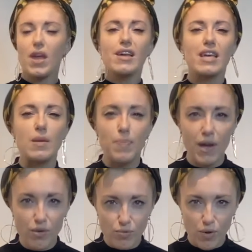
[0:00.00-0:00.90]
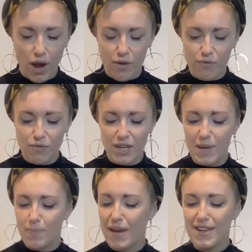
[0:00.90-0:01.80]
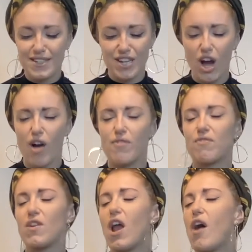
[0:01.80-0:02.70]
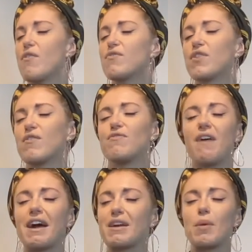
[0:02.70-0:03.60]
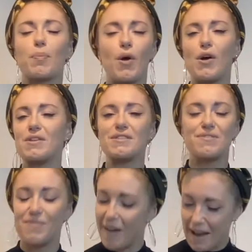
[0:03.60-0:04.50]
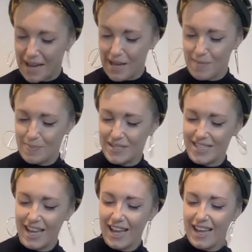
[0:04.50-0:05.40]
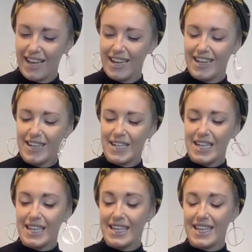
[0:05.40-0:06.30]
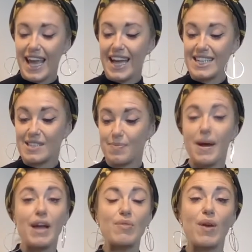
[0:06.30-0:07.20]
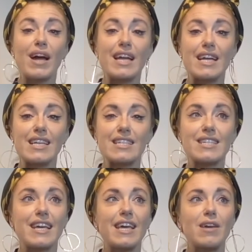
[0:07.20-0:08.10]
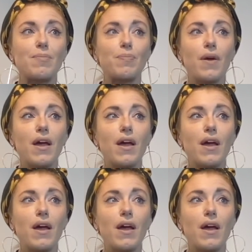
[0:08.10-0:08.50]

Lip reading: keep it rough, keep it tough, love the vagabond vibes. Yet my rides keep